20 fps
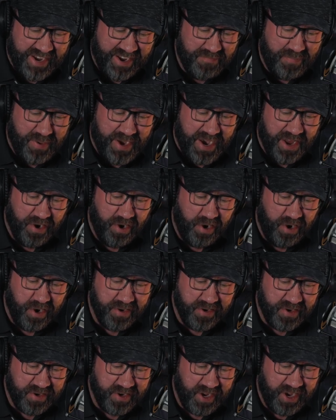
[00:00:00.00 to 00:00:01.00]
to have Pat
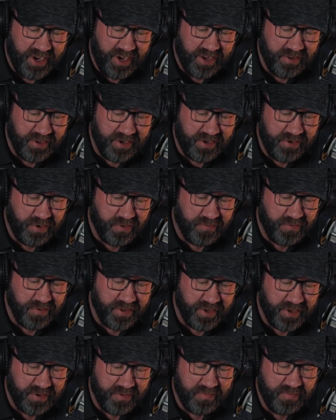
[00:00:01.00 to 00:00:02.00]
on. Looking over
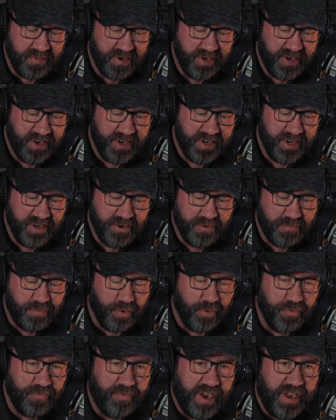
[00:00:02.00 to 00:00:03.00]
the
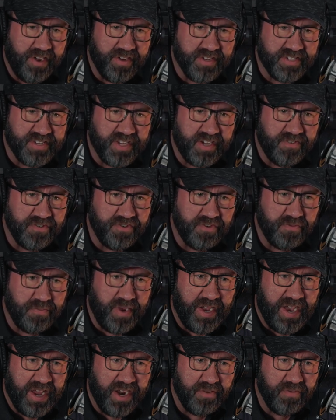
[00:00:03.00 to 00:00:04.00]
profile and stuff on you,
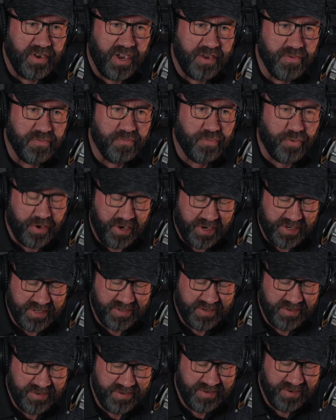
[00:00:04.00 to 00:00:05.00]
Pat, I'm
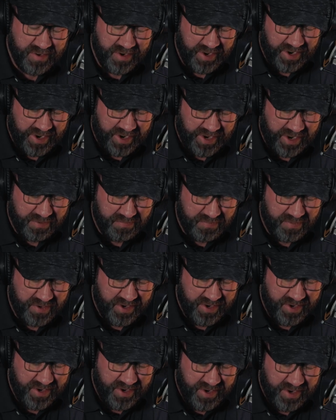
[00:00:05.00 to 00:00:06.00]
impressed. I
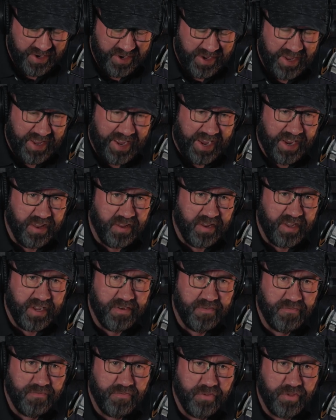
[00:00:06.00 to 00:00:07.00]

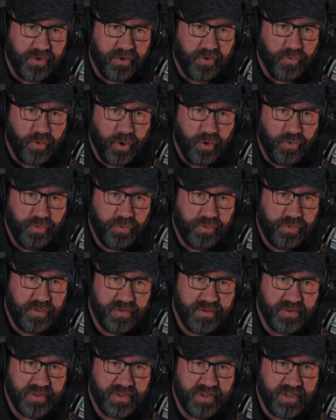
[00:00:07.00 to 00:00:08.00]
love the
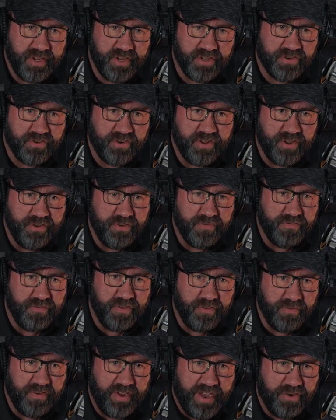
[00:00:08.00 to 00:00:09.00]
growth history that
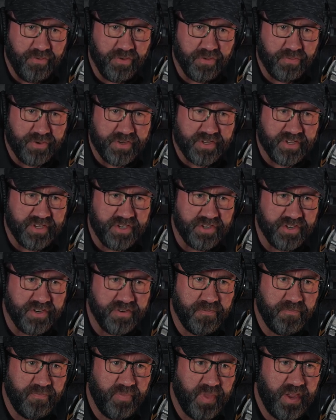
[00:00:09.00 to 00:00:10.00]
you've had with
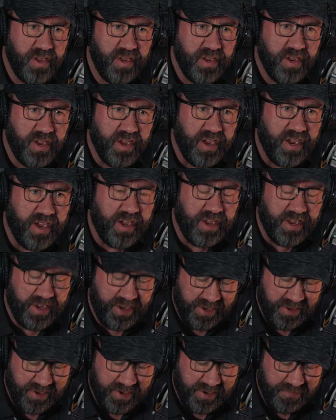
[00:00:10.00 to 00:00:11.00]
Precision.
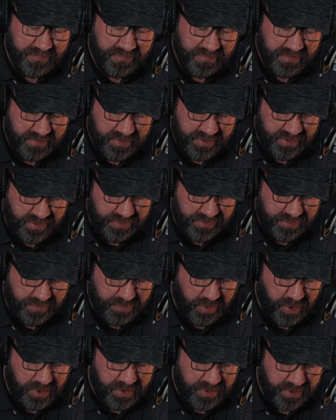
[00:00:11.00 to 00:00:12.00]
I love, you
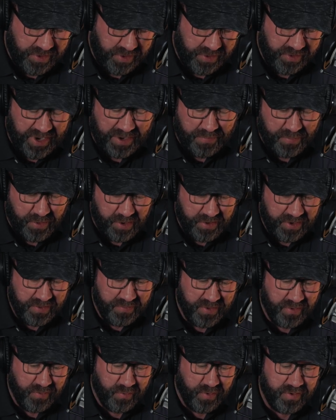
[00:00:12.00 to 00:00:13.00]
partnered or not
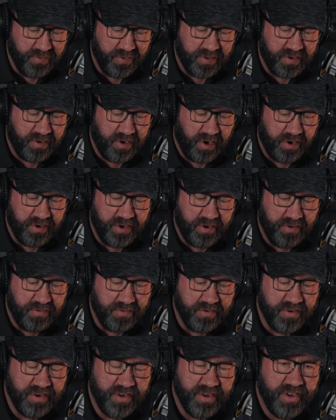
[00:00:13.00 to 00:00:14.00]
partnered, but worked with
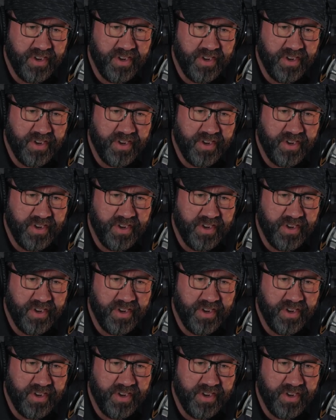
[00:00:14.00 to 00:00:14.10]
Cardone